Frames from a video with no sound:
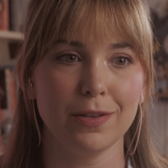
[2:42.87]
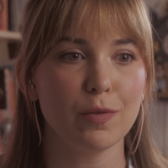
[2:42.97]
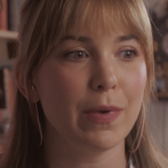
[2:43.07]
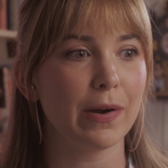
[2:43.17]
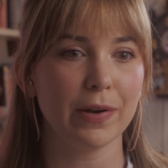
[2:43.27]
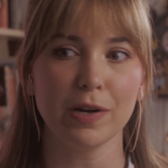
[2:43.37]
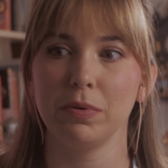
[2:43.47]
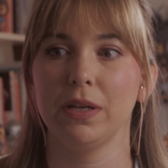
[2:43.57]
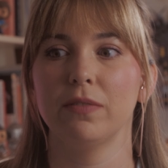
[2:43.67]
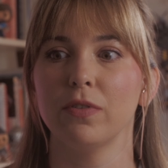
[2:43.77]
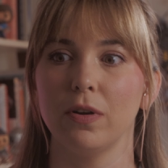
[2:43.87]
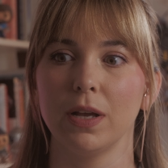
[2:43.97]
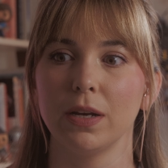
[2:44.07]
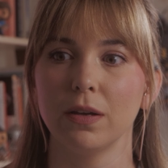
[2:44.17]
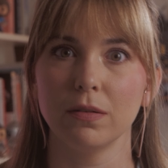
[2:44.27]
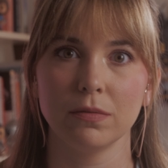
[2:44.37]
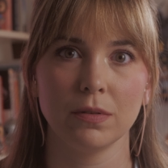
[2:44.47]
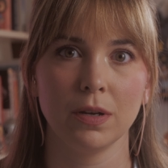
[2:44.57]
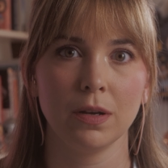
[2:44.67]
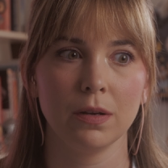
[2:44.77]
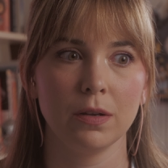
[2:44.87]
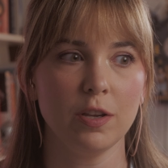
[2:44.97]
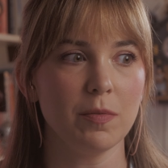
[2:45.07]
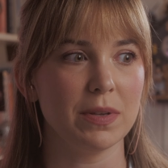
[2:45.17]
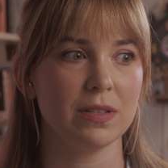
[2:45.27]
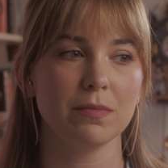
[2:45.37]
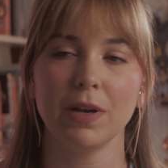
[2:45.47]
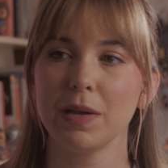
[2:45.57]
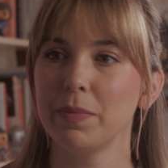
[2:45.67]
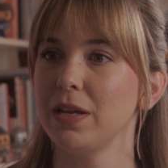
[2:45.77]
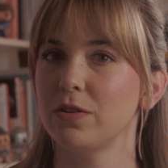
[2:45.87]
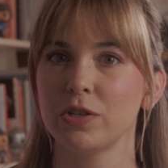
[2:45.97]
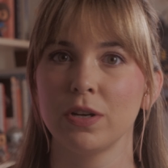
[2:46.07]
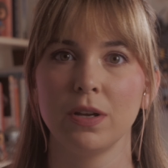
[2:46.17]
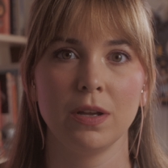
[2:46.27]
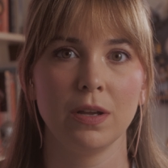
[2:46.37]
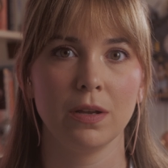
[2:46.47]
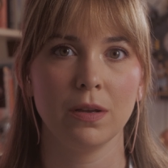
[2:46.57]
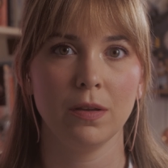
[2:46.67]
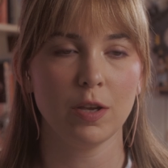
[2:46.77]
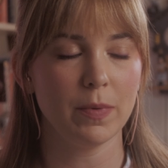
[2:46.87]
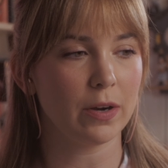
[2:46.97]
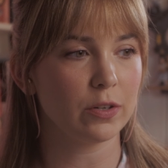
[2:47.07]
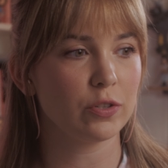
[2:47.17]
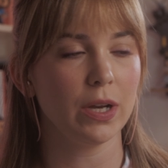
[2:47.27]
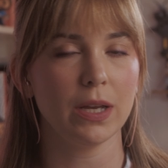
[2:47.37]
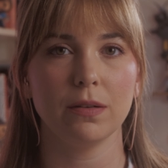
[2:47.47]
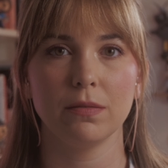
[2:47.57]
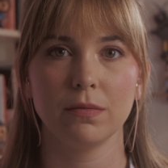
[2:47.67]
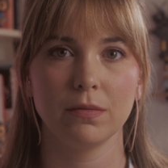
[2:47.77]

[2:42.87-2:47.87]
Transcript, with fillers: You could be on an airplane for all I know. You could be sitting by a beach. You could be on a train.